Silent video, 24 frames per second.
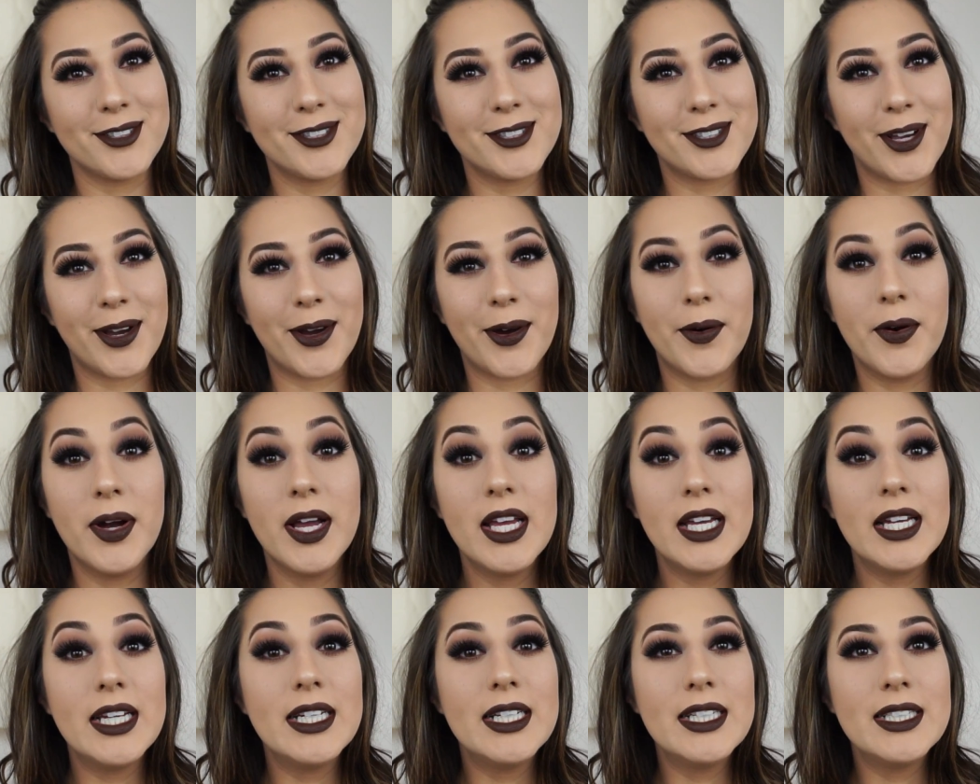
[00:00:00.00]
So
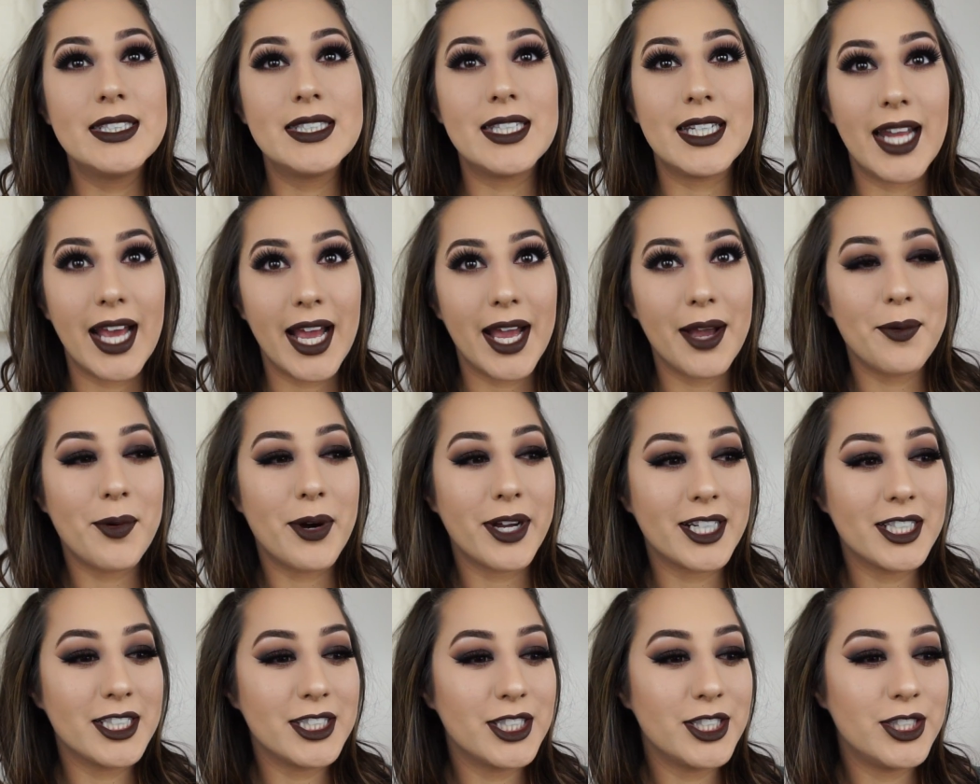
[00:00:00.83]
today I
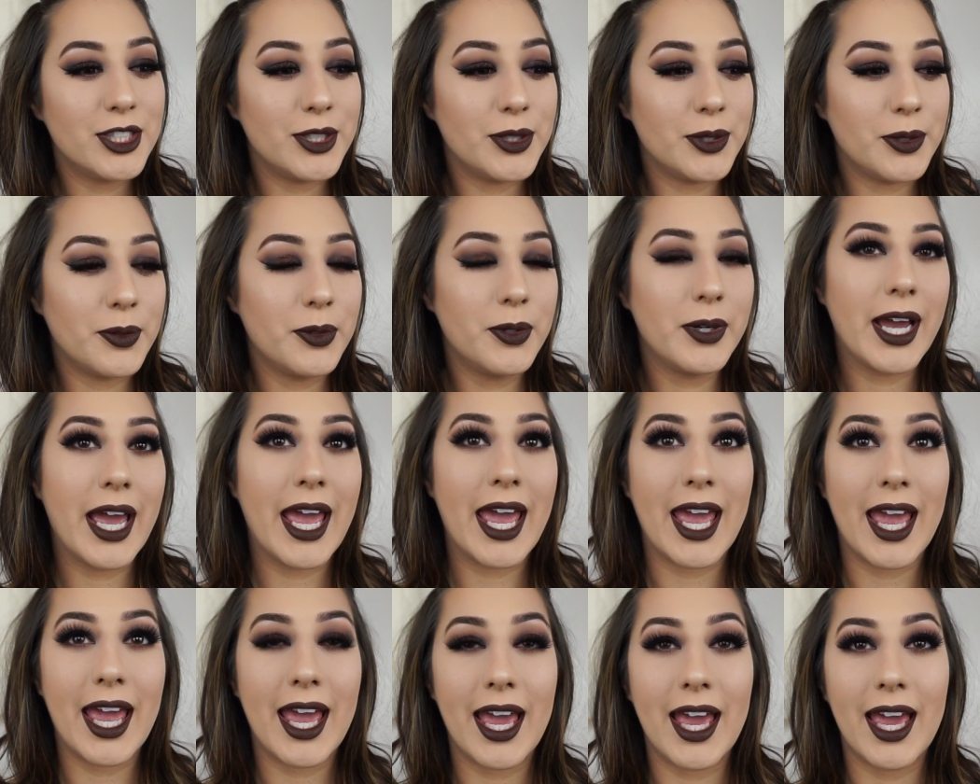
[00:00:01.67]
wanted to do
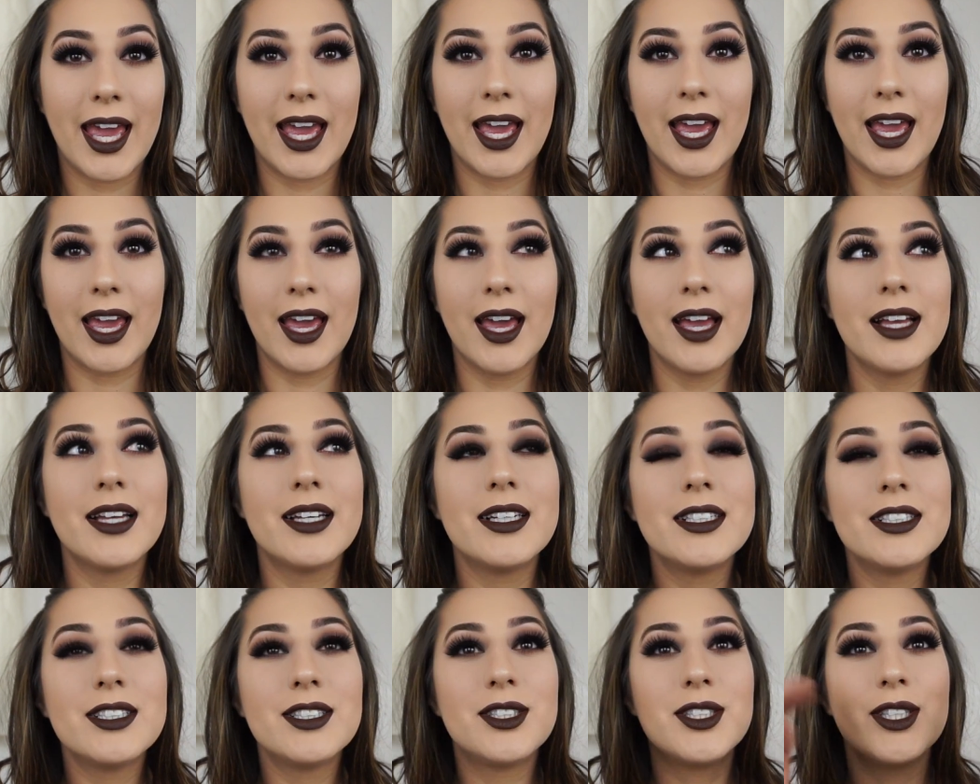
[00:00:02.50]
a
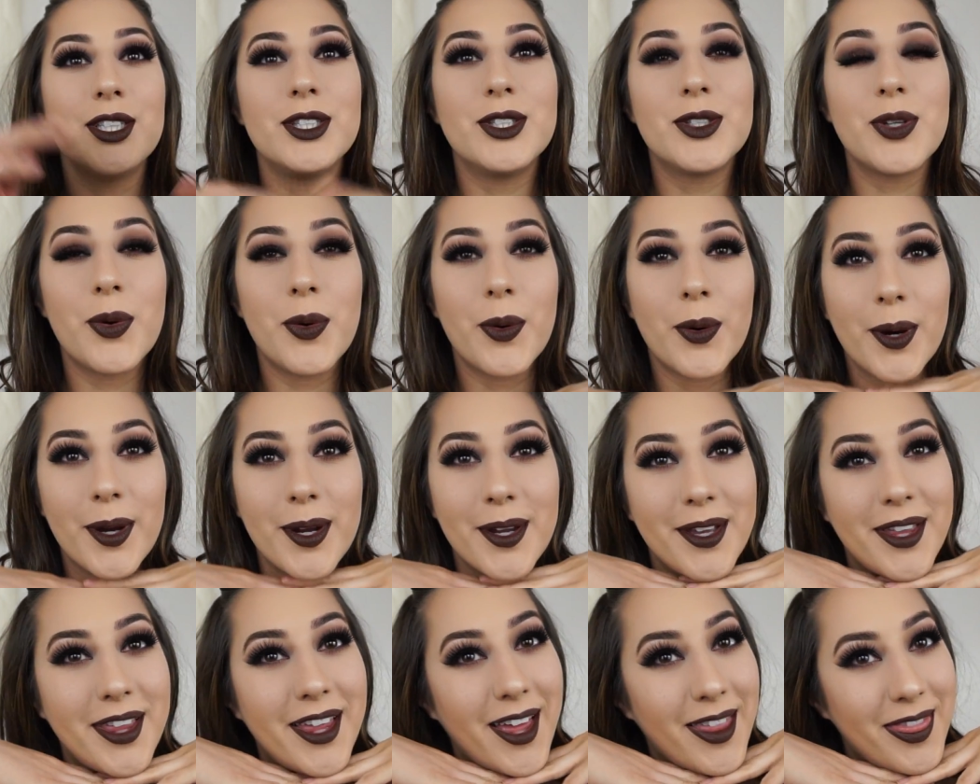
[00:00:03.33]

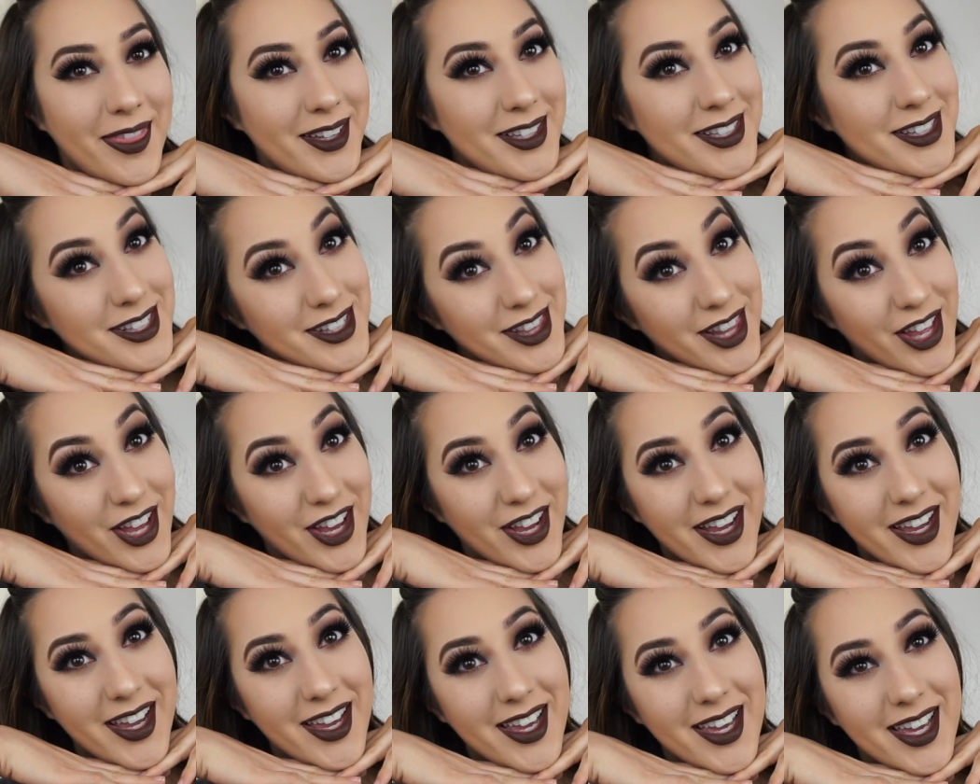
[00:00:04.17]
tutorial on this
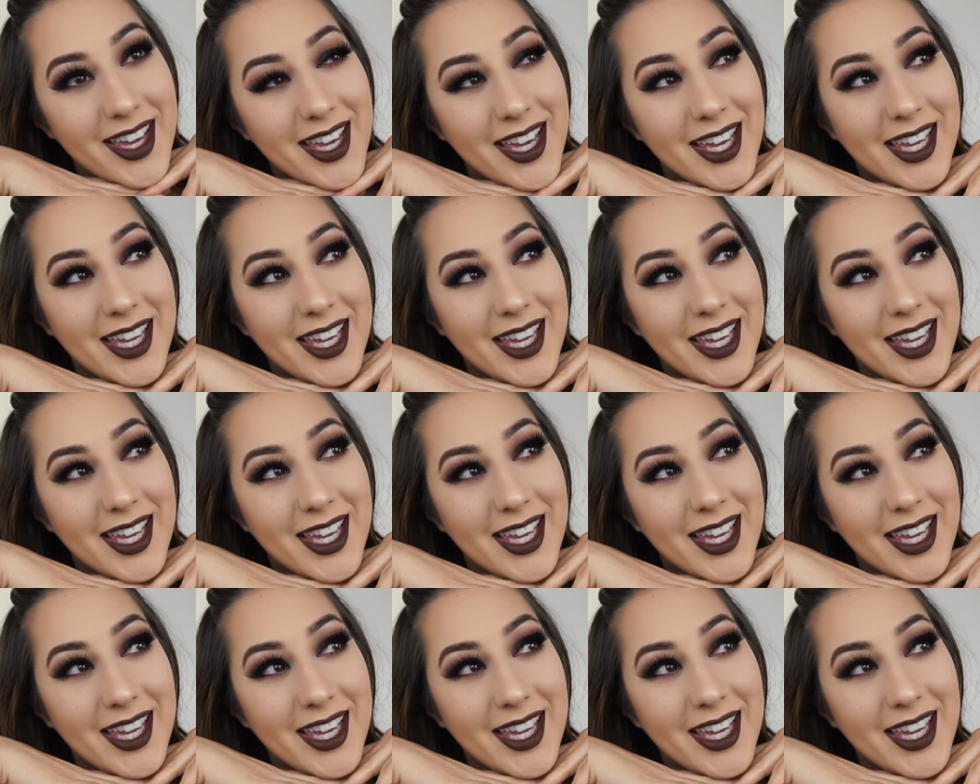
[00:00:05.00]
look.